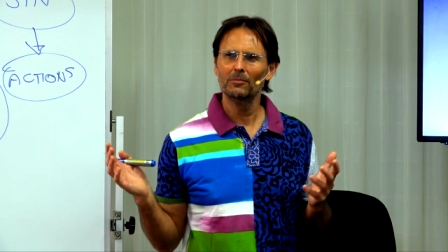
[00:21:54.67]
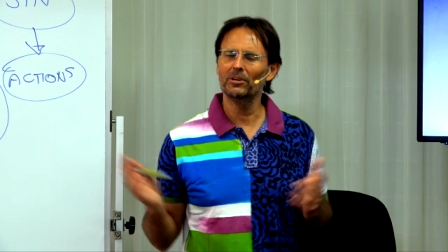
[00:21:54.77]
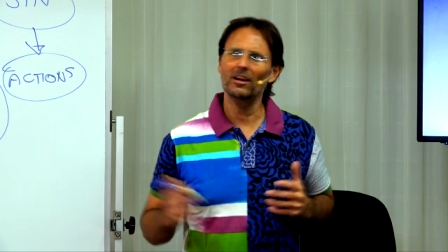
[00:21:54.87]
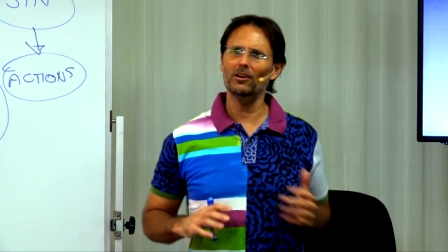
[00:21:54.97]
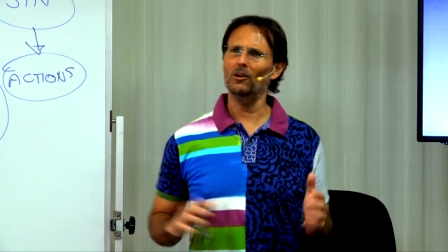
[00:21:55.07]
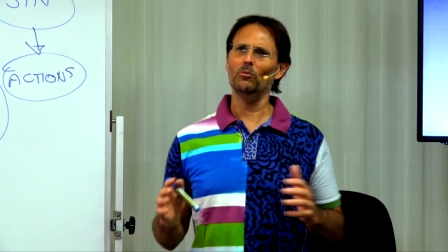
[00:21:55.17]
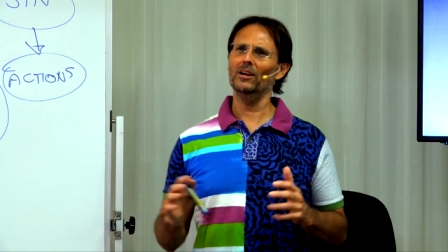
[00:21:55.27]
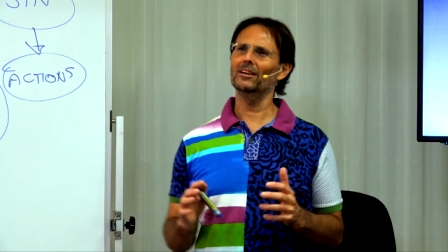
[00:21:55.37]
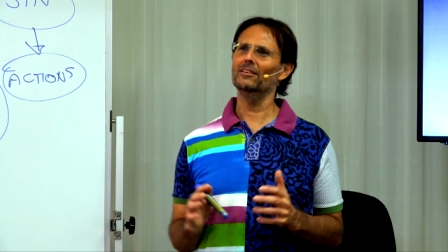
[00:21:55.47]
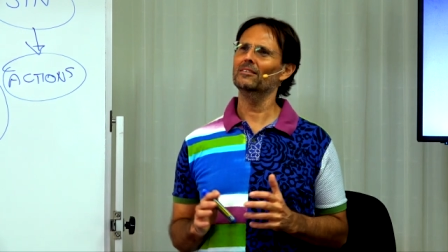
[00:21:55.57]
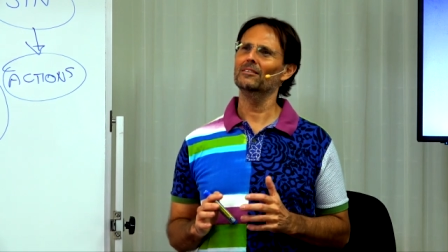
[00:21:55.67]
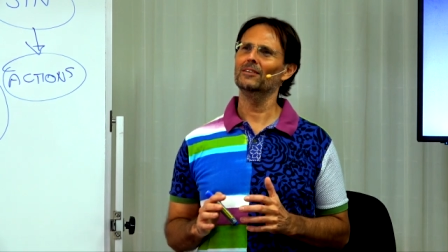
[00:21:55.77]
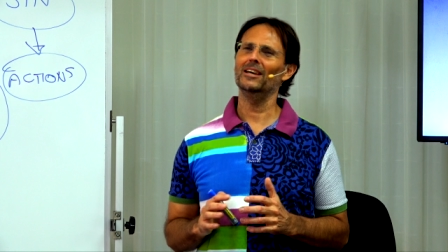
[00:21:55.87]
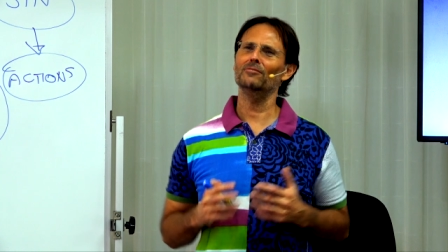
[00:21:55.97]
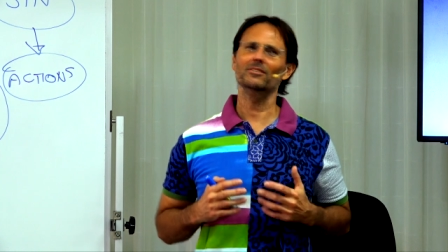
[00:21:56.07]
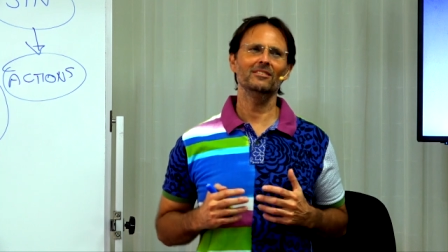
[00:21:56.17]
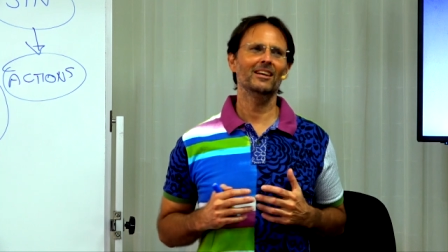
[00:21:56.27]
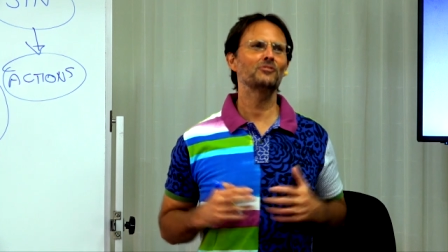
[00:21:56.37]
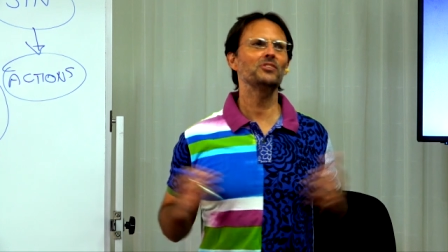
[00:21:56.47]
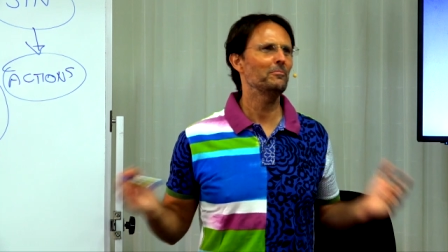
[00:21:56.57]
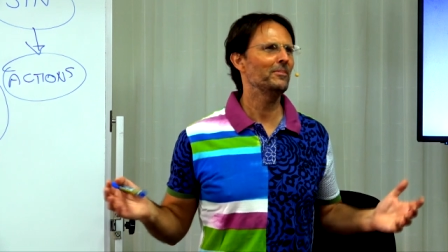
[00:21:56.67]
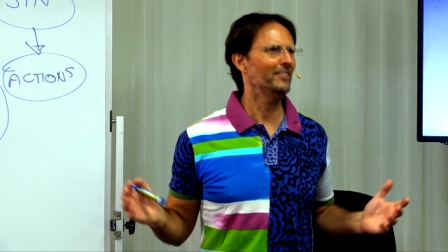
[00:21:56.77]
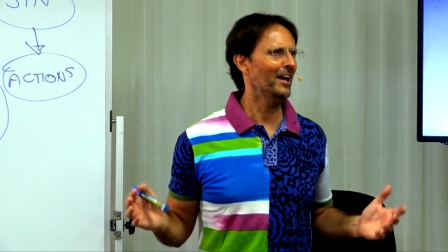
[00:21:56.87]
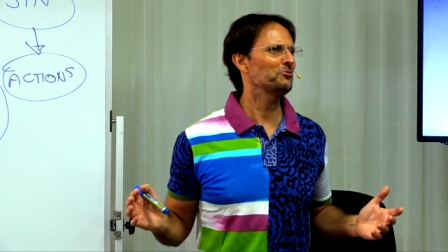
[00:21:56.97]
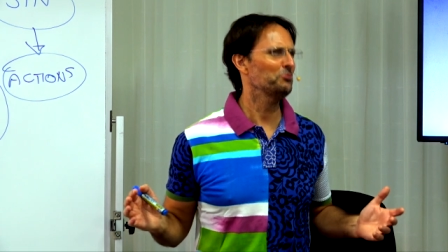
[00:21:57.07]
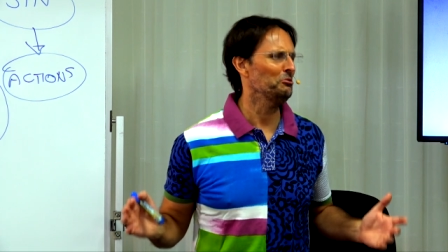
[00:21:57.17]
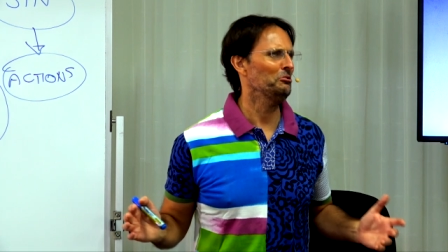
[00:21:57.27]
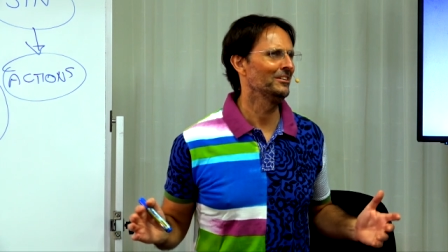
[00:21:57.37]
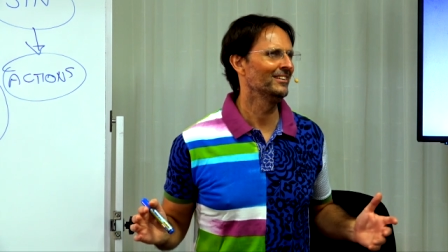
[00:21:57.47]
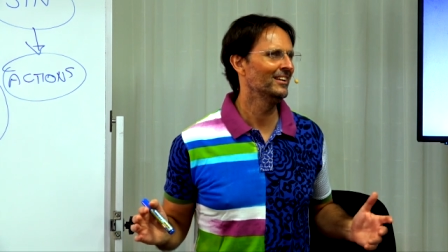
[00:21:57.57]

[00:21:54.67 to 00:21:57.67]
but I don't want to even accept that that's true.